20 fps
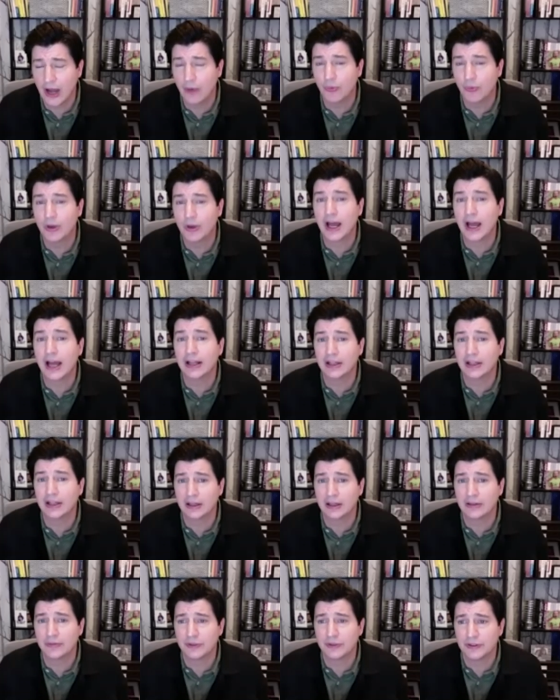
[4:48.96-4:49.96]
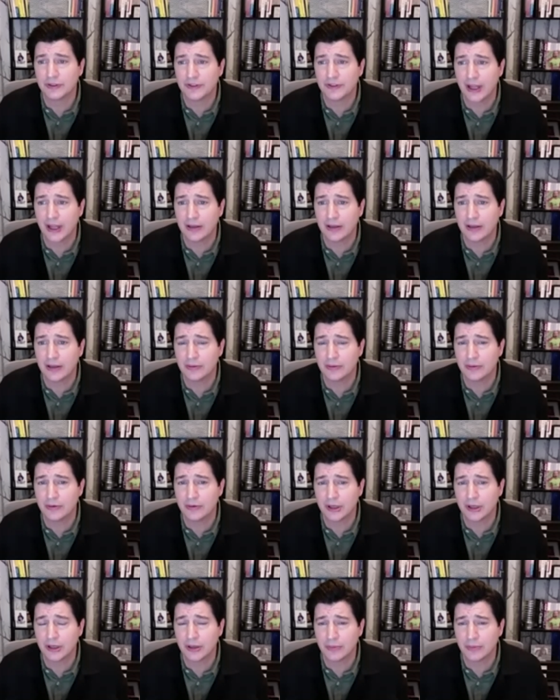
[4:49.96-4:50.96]
What I love is that
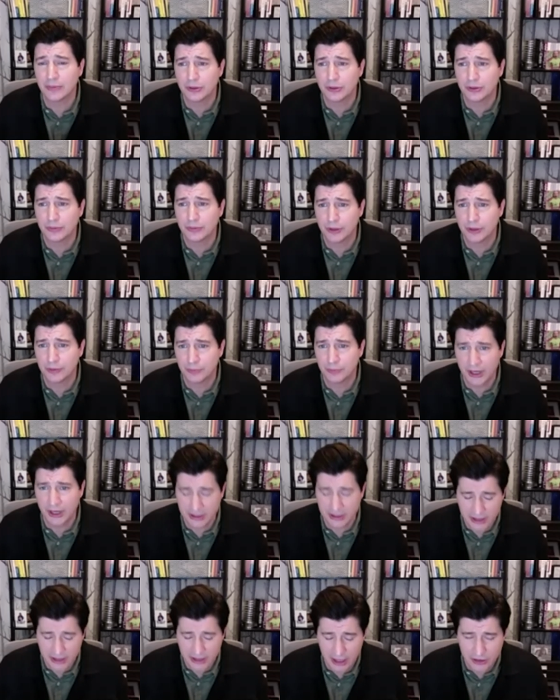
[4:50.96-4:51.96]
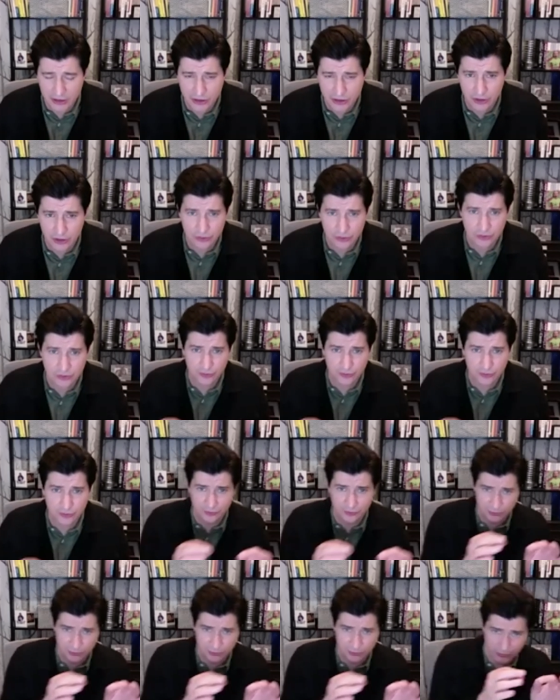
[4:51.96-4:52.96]
uh, Brandon Scott Jones'
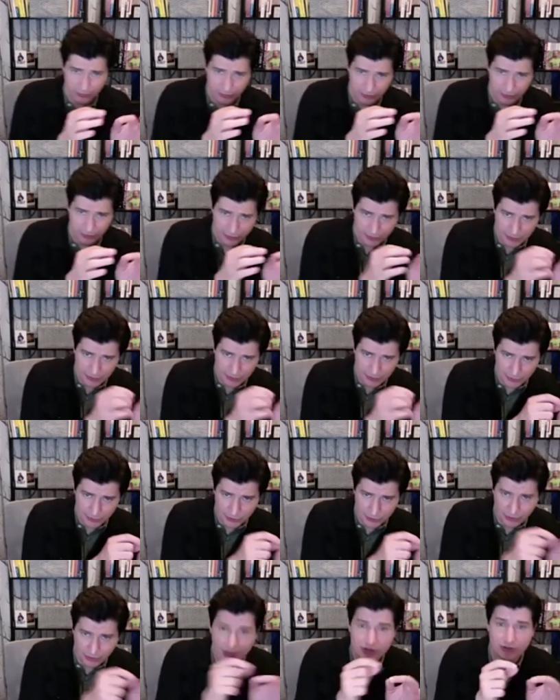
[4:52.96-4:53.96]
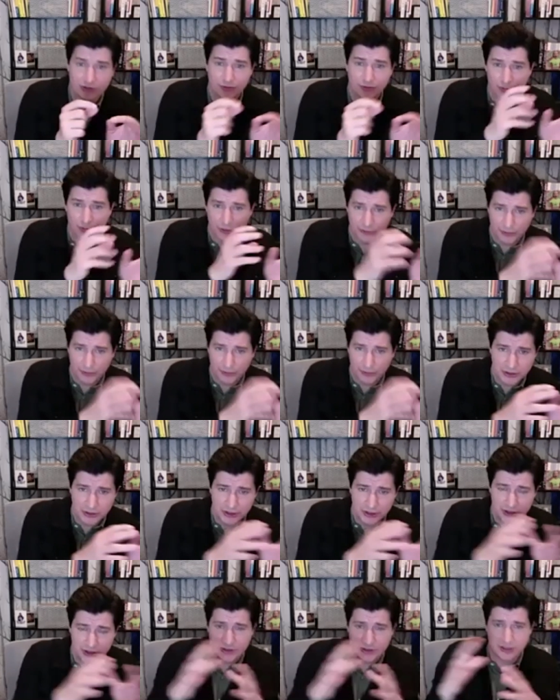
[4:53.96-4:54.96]
progression from the
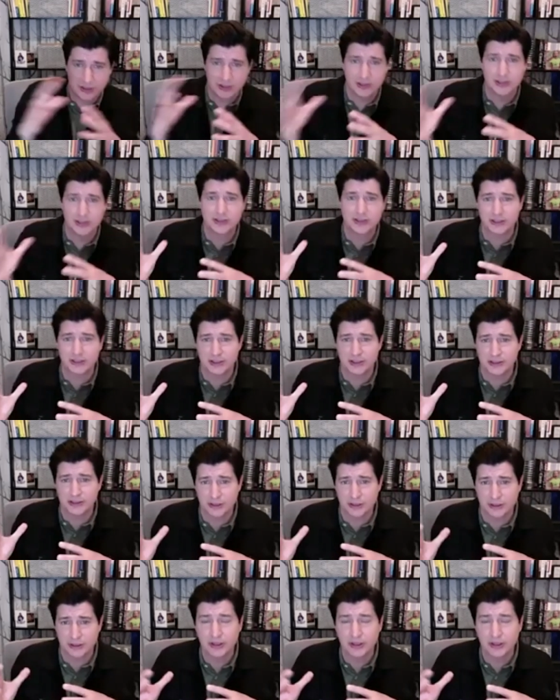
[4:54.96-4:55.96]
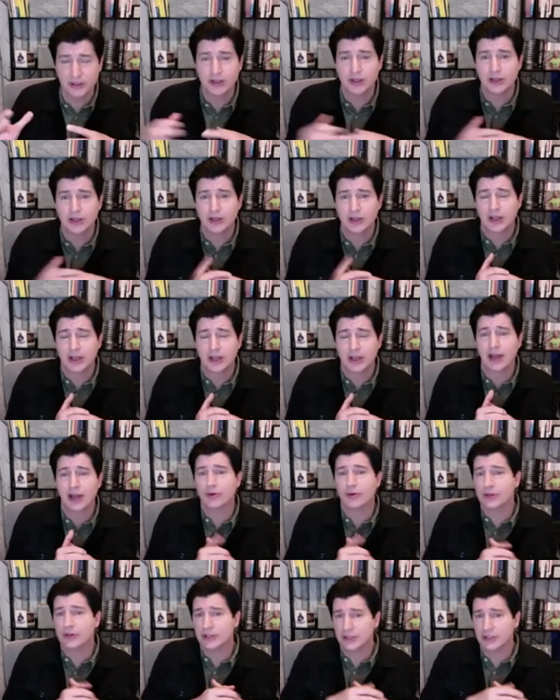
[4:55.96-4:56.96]
first season to this season,
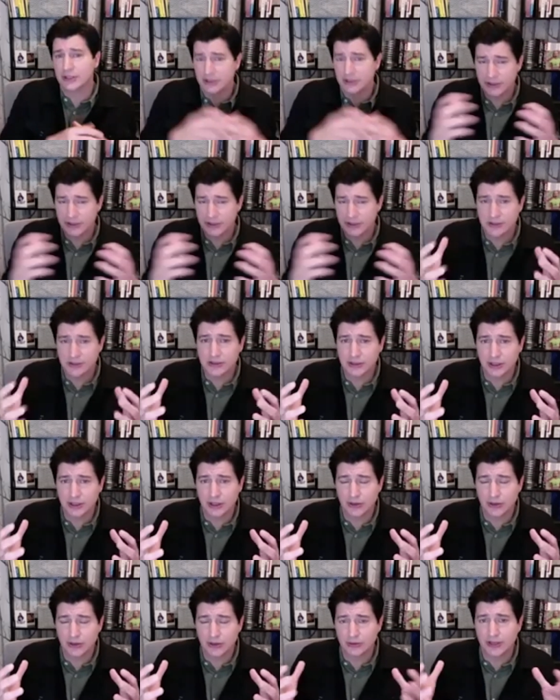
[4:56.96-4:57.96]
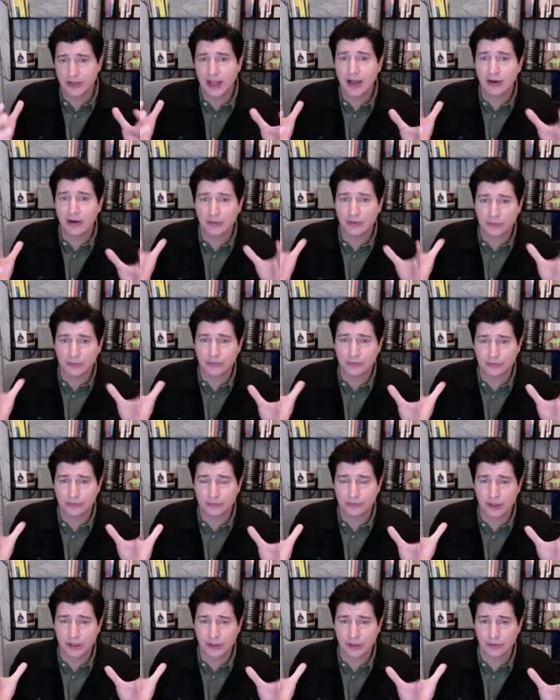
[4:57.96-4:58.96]
how he is, you know, now,
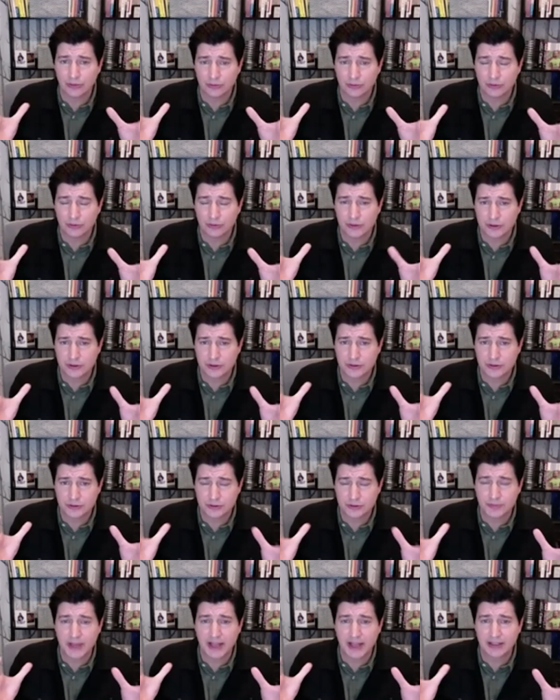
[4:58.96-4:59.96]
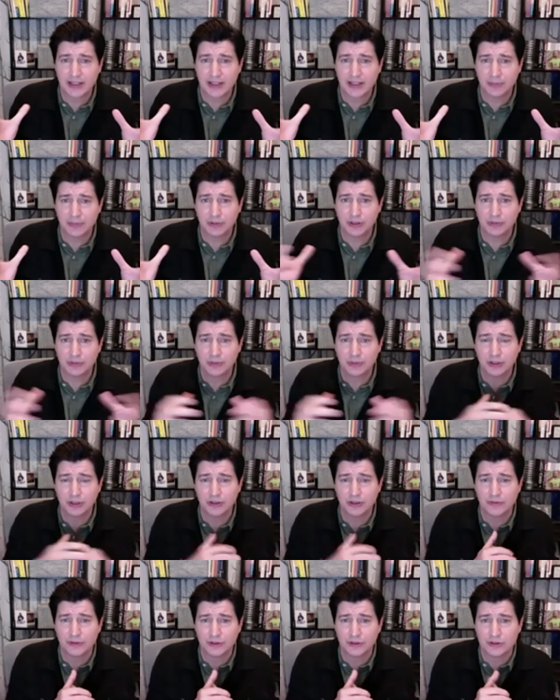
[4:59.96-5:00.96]
you know, smack dab in the middle of
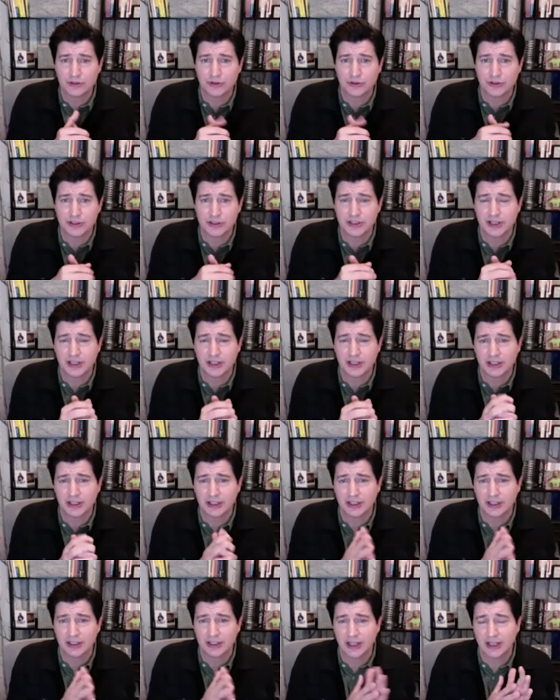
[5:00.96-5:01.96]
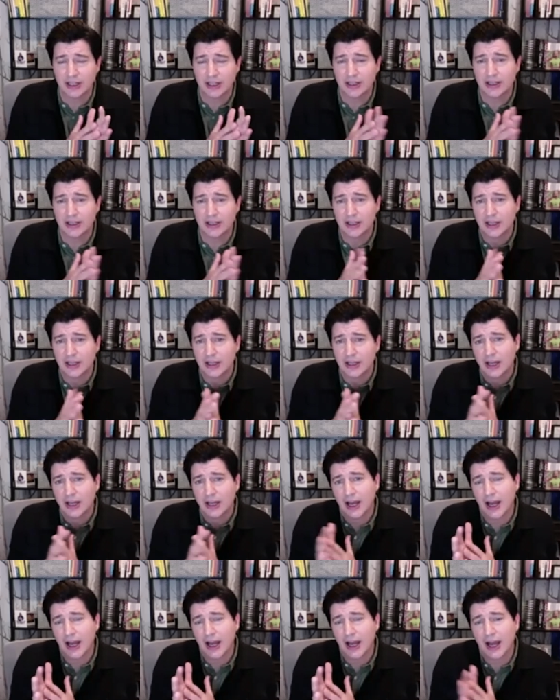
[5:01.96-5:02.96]
the storytelling and and
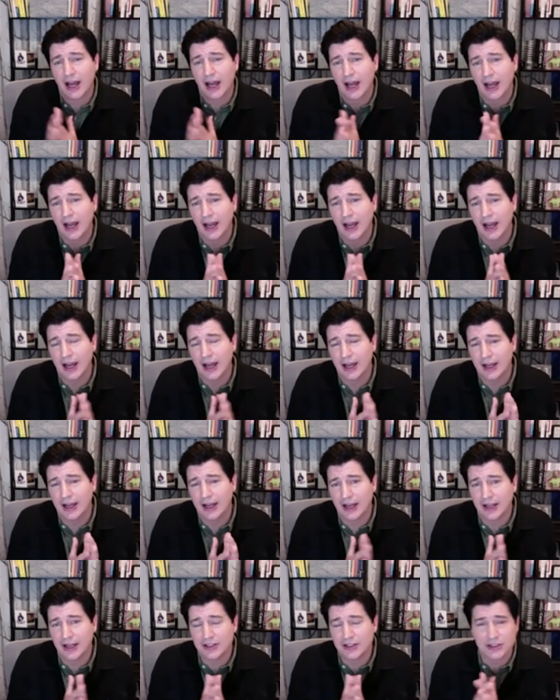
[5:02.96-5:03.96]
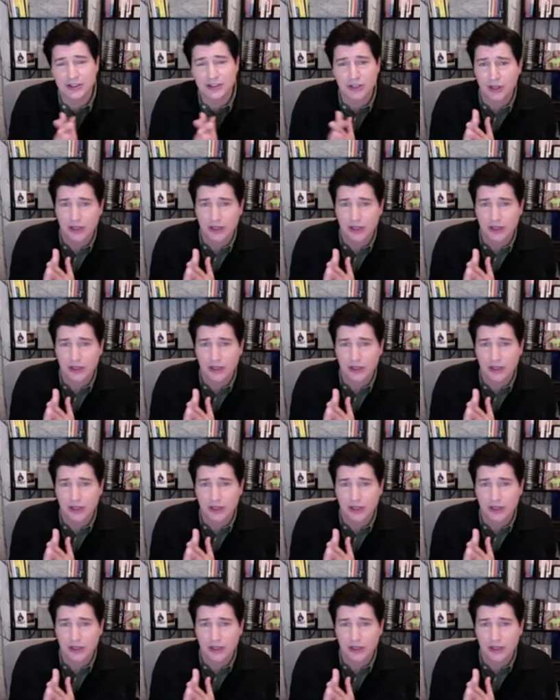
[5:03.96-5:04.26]
I, I, just thought he